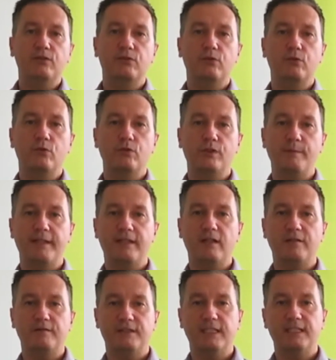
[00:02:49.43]
So you might
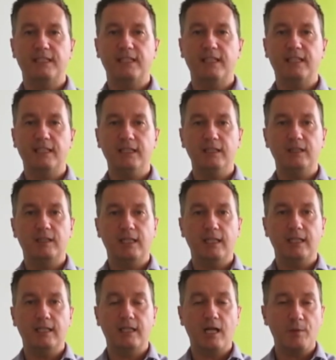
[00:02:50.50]
have
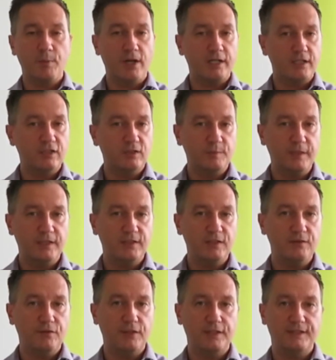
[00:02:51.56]
dedicated car parking
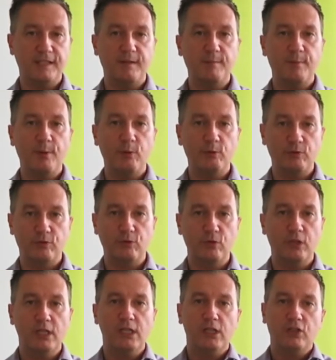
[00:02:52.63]
spaces, for example, so
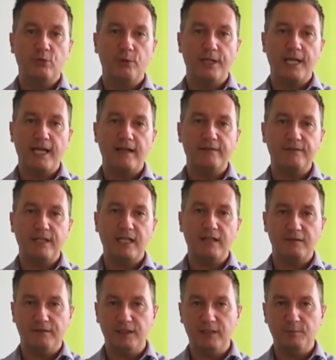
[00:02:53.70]
do you want to have
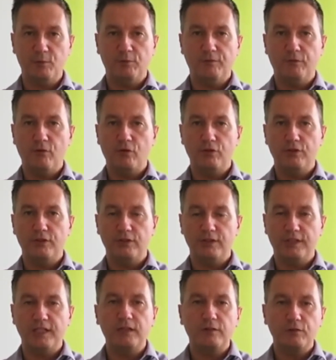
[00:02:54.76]
that available for your
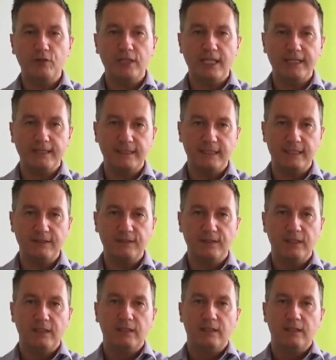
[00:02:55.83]
interview candidates?